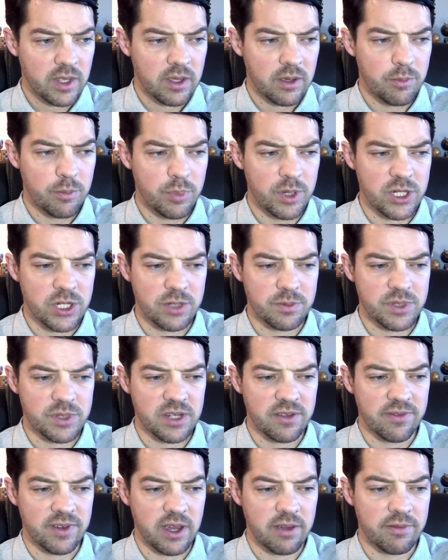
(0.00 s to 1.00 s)
Bishop
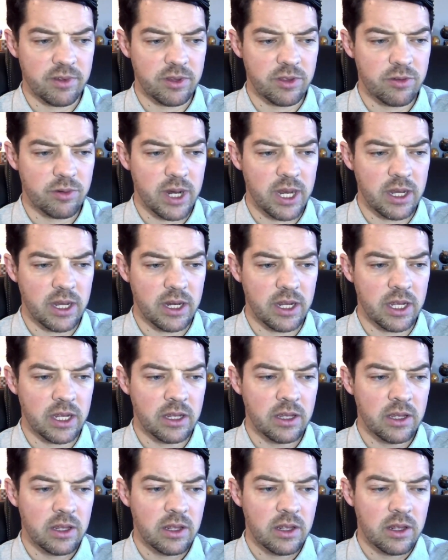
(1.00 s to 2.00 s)
c5,
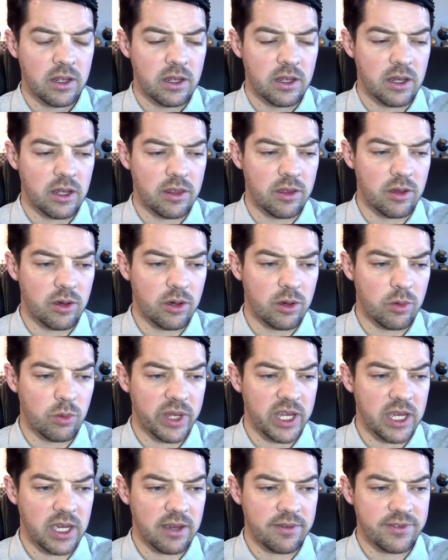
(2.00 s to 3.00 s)
threatening the
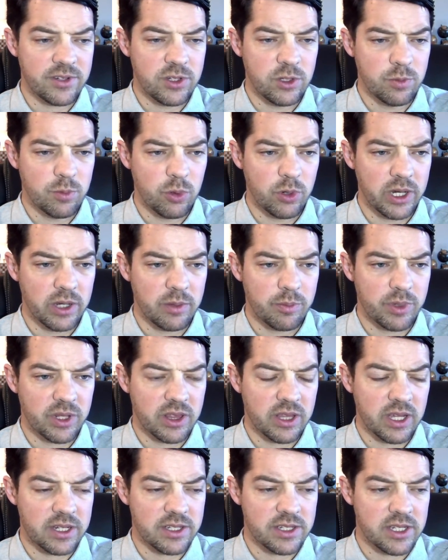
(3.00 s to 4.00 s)
weak f2 point, but
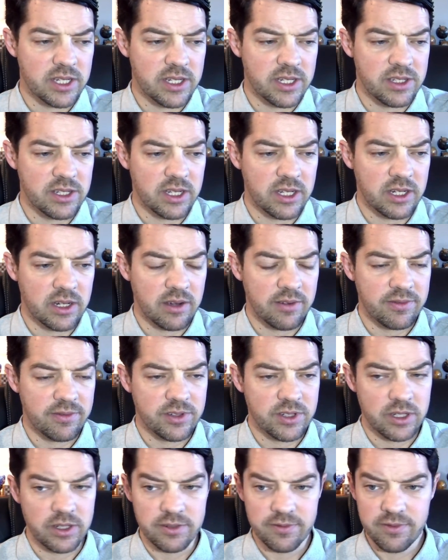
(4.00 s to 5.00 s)
that's easy enough
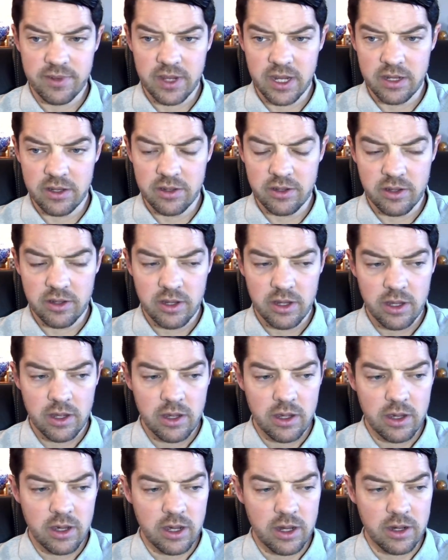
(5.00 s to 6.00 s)
to defend.
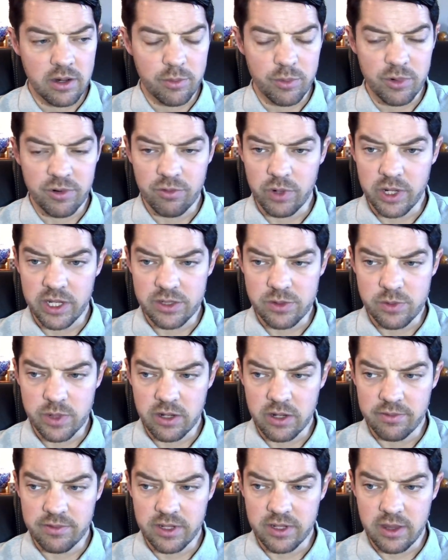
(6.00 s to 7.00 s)
A number of ways we
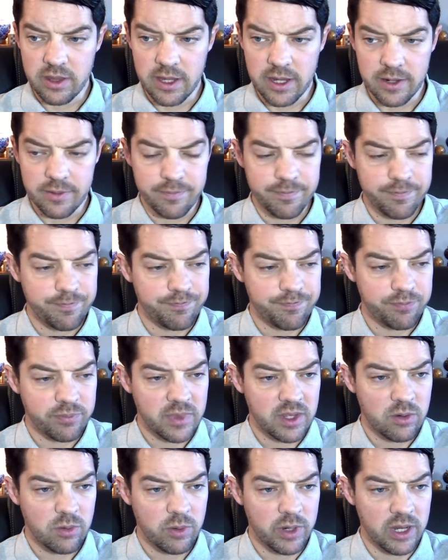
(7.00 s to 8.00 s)
could have done that.
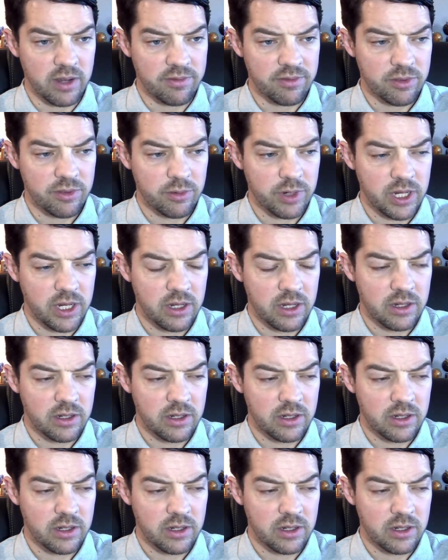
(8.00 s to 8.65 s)
Queen f3.